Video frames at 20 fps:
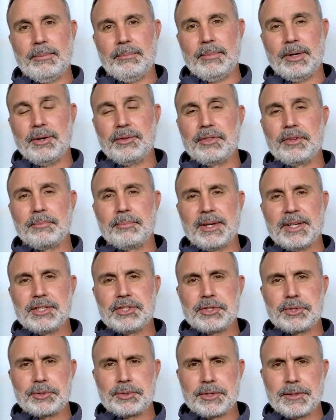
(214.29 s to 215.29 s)
Both of my
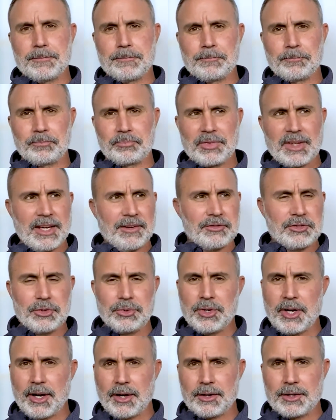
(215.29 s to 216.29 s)
children, I have two
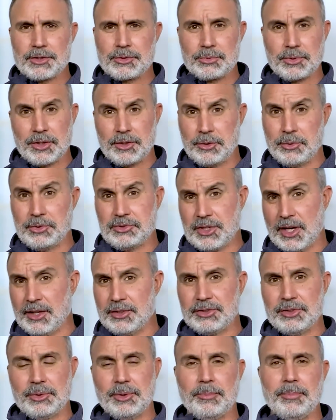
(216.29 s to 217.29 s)
daughters, one who is
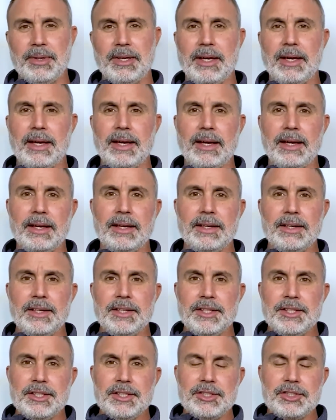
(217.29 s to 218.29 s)
also a PA.
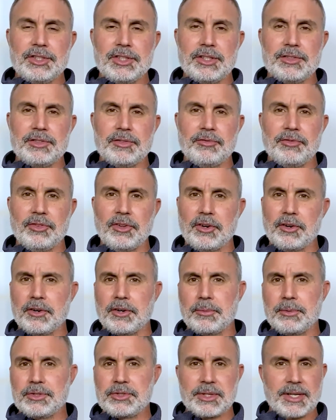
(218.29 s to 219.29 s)
She lives in
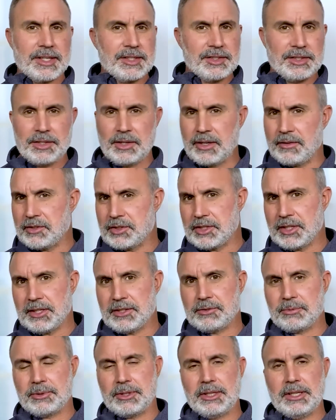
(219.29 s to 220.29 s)
Florida. We try to see her every
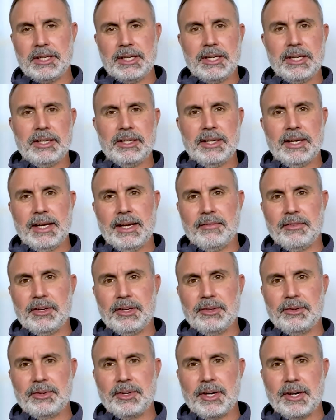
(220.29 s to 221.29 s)
chance we get. I have
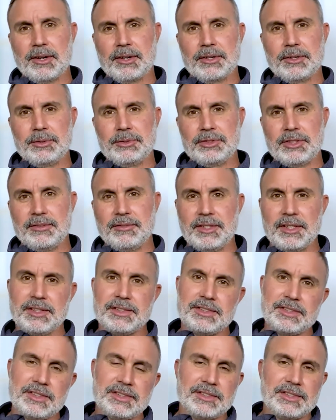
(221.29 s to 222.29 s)
another daughter who's living in
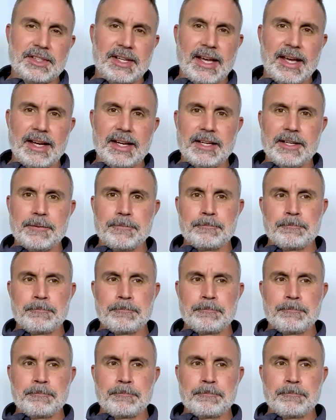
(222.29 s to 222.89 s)
Cincinnati.